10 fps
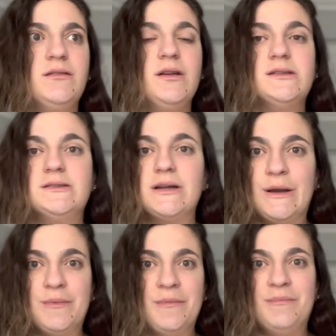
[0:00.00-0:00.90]
it's going
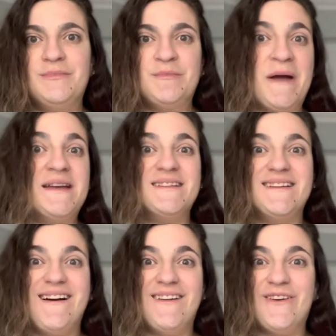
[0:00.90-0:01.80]
to be
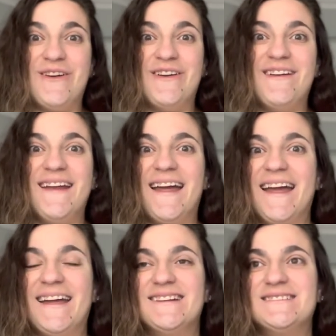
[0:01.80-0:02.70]
dependent on her
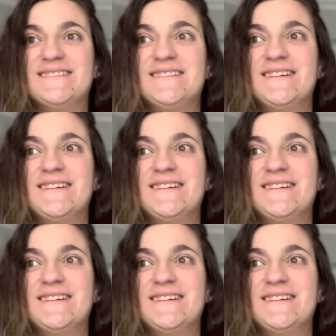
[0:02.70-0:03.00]
and